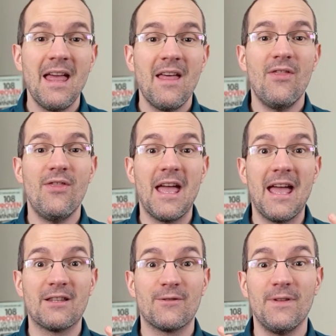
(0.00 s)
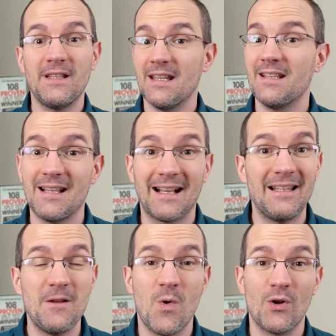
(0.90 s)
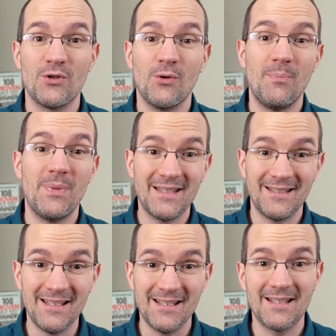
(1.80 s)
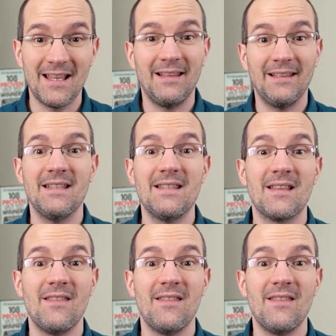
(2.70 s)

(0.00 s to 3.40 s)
that fit exactly what your business and leads